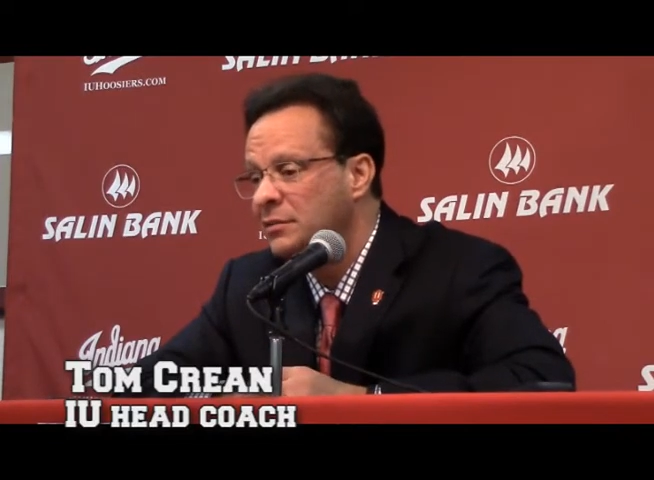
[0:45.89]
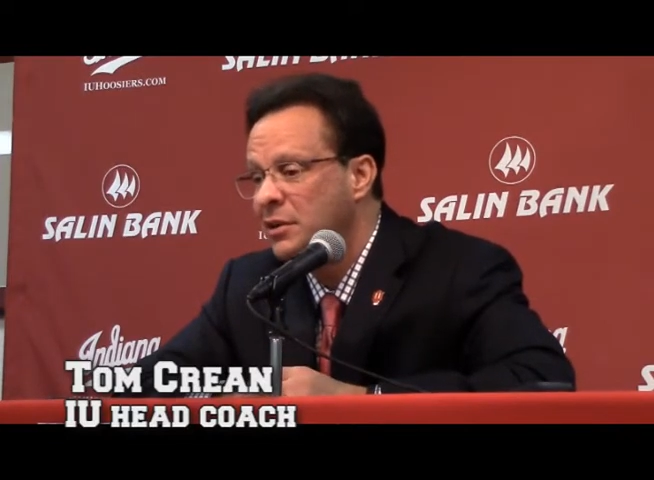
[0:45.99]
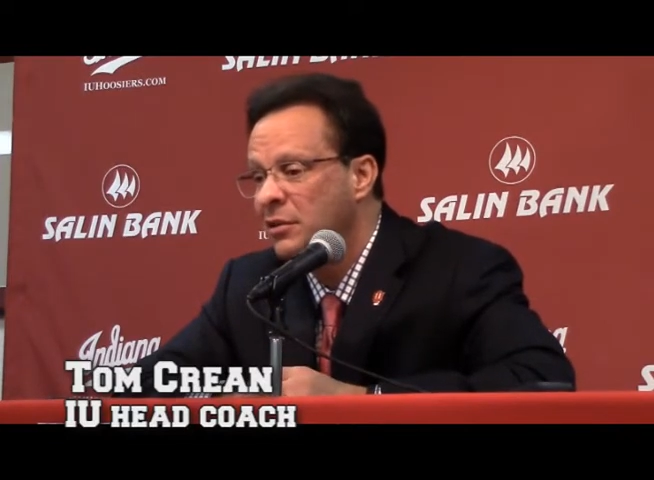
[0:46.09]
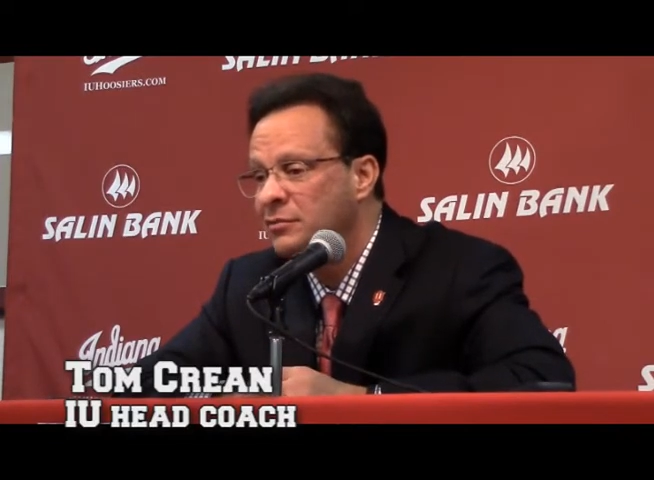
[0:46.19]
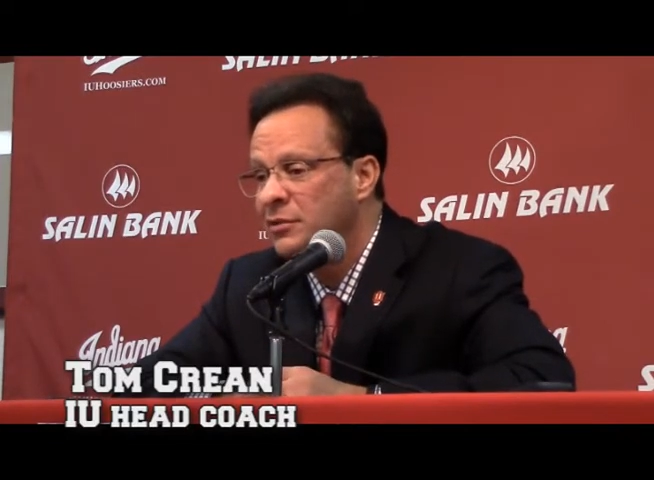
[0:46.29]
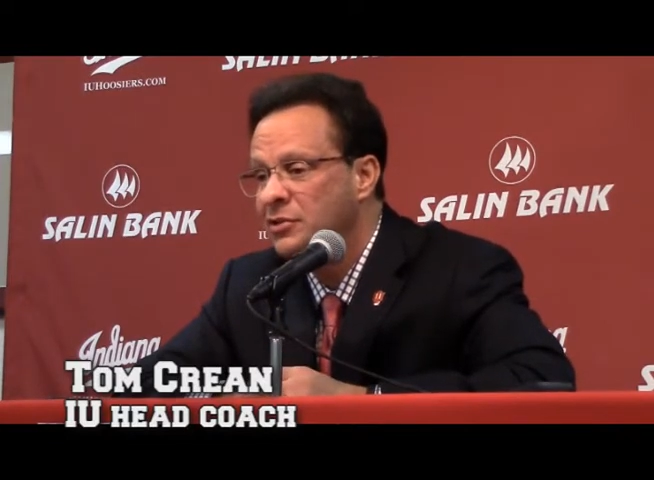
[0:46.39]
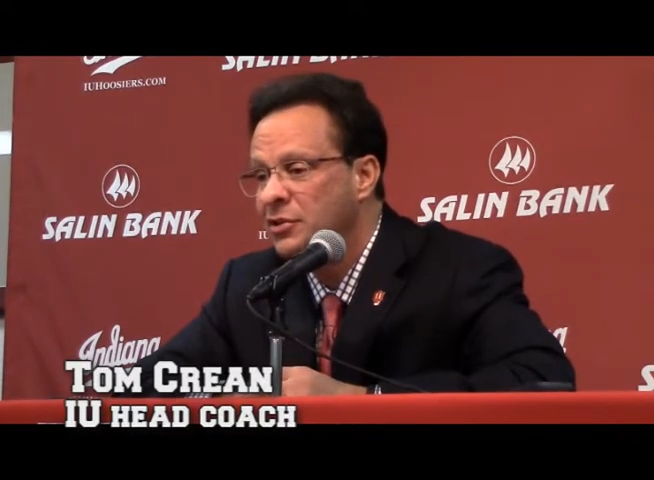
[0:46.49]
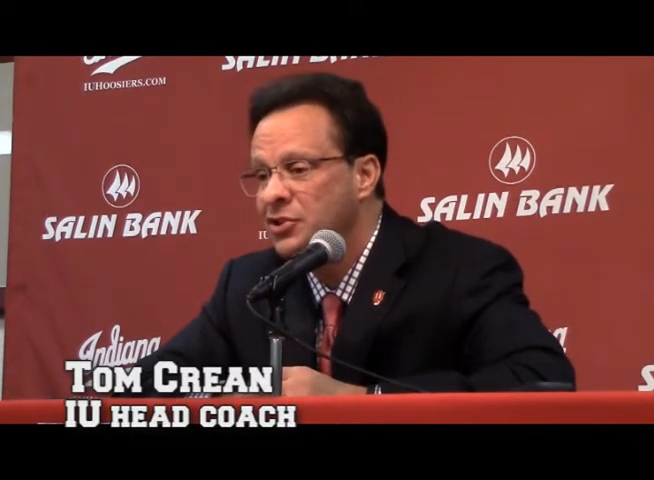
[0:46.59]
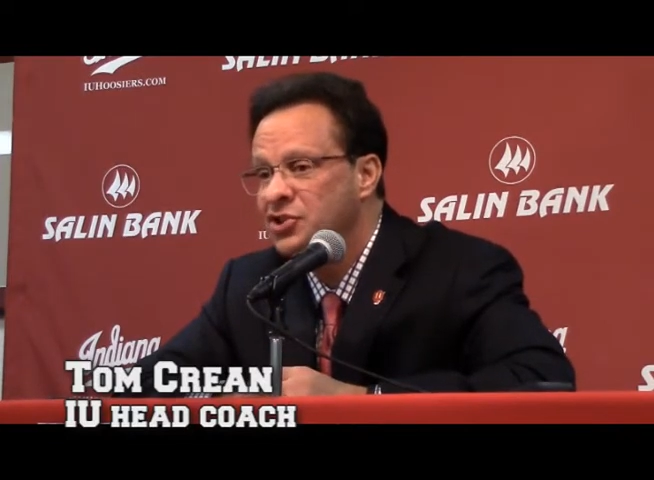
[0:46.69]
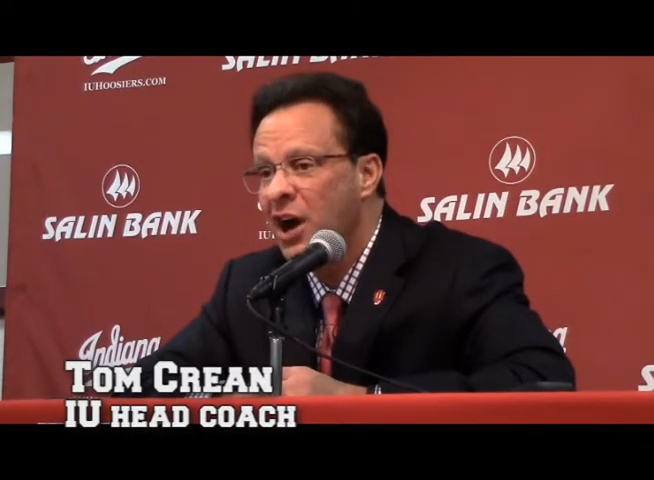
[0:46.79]
you know, he
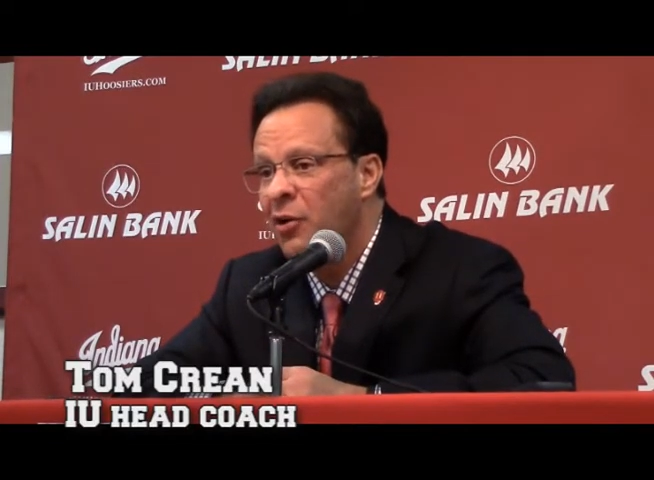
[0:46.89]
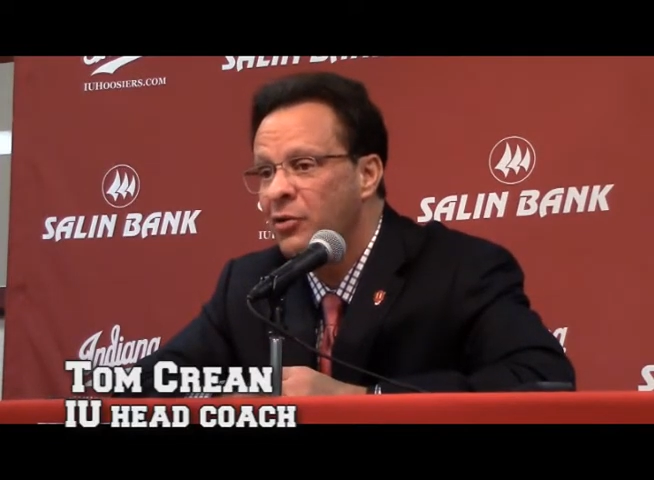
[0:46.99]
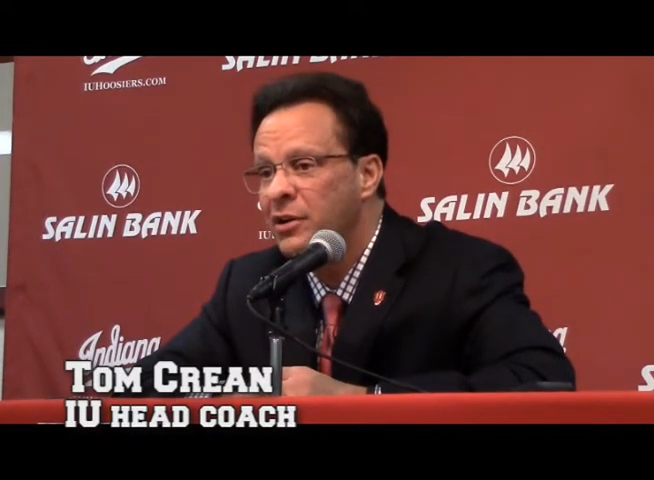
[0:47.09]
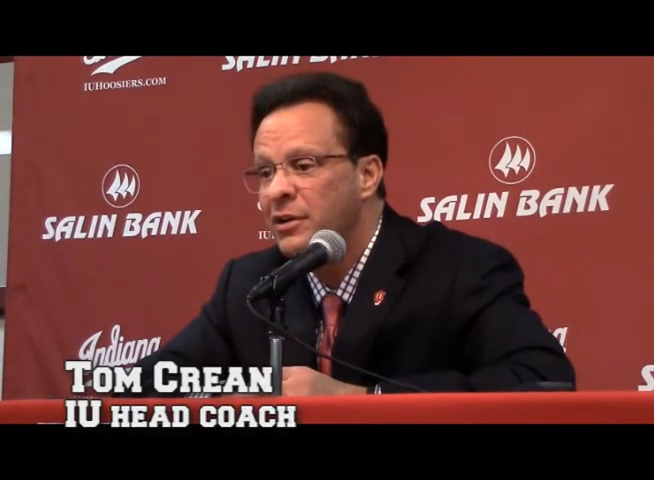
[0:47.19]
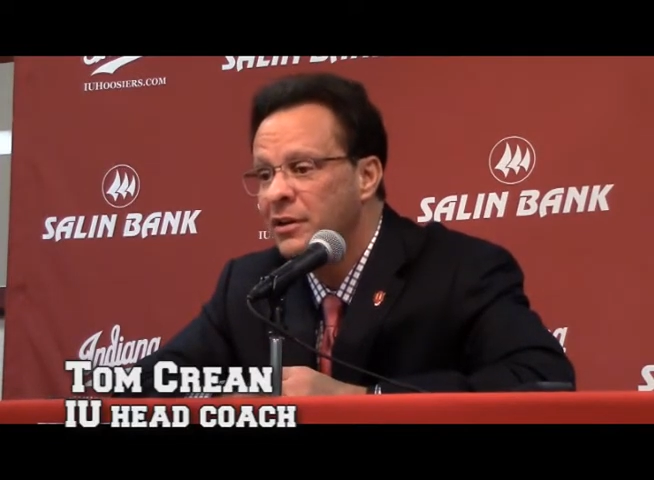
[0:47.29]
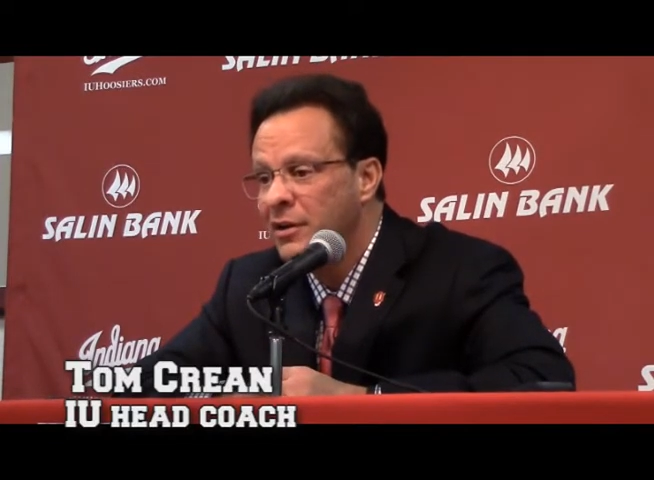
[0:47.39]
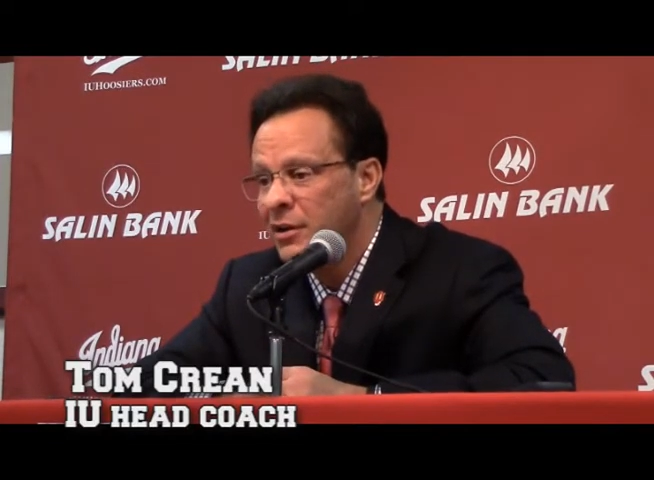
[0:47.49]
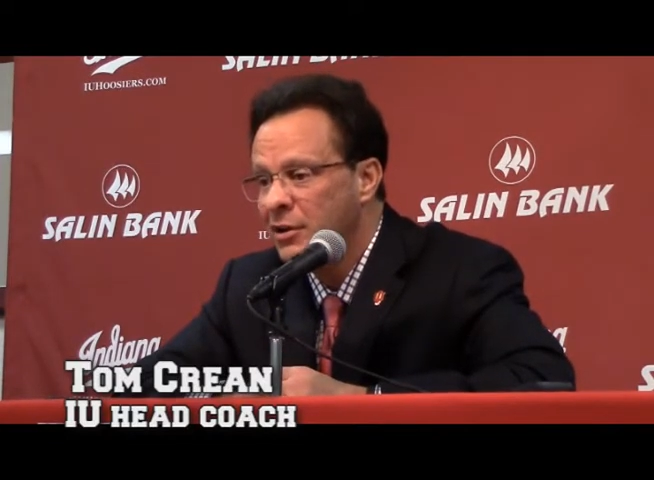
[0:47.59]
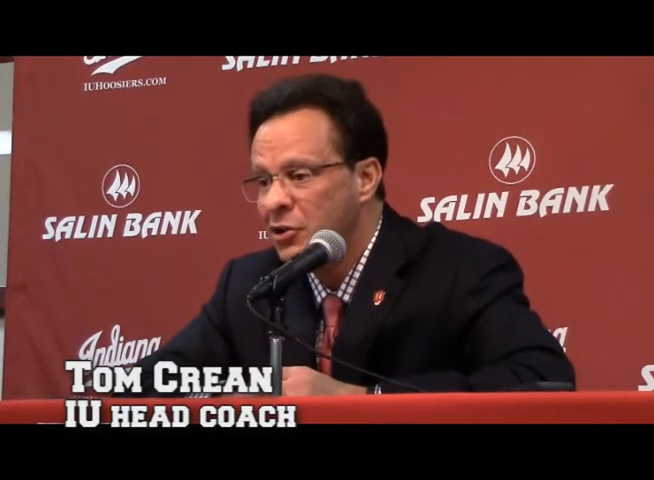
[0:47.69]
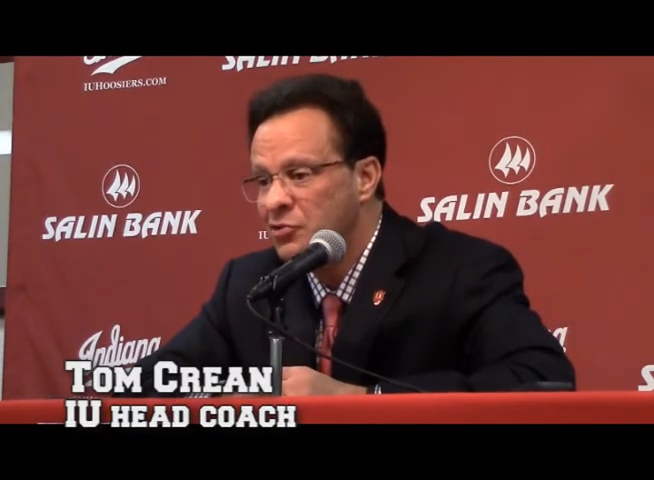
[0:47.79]
took a shower and
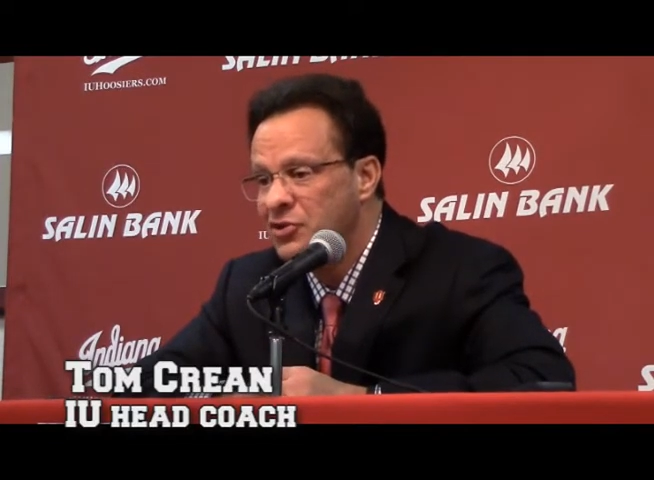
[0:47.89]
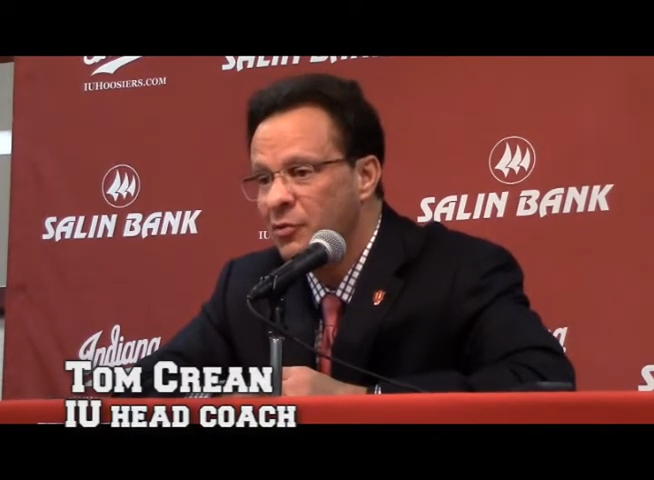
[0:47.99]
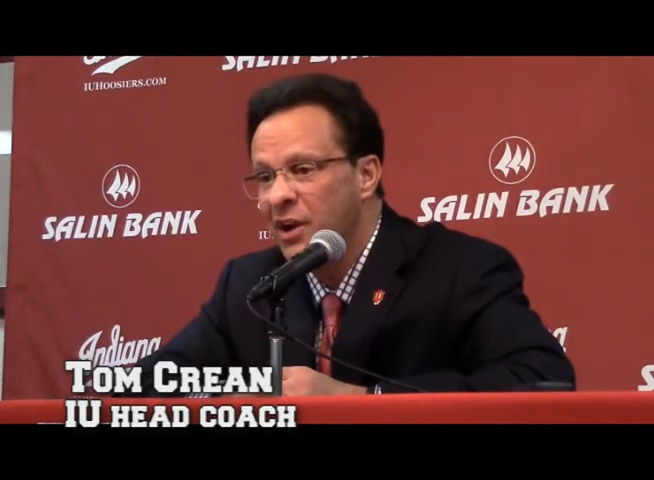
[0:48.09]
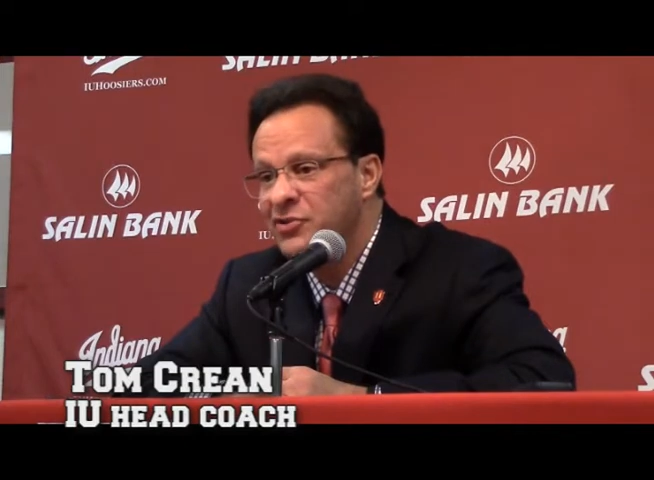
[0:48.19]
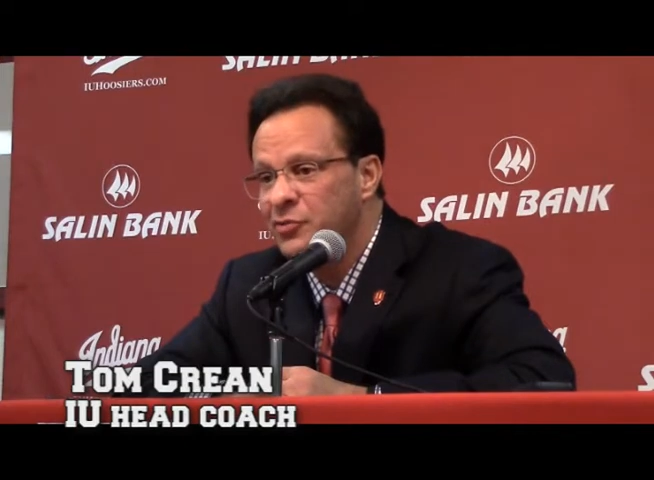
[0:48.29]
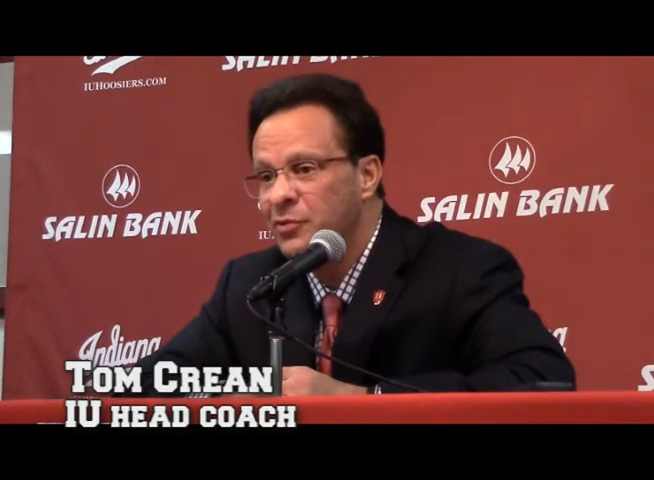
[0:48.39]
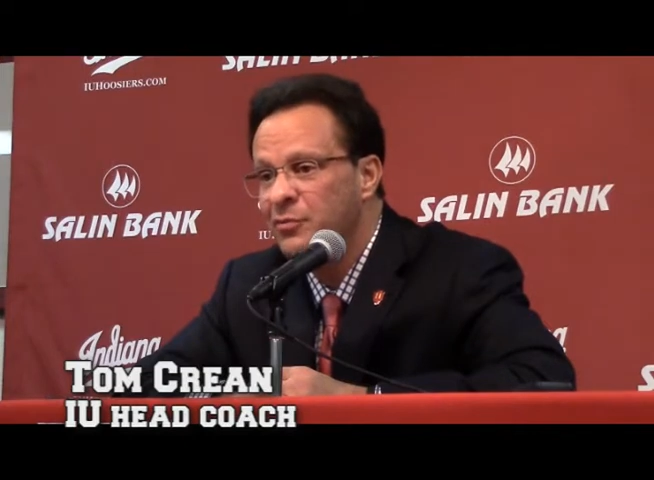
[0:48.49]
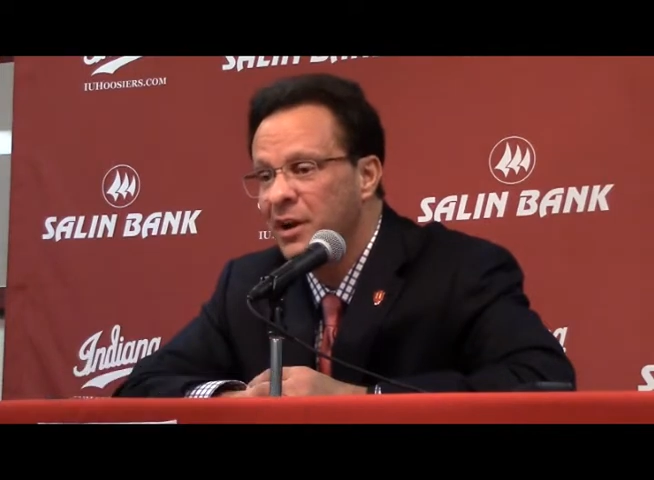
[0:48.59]
used the restroom.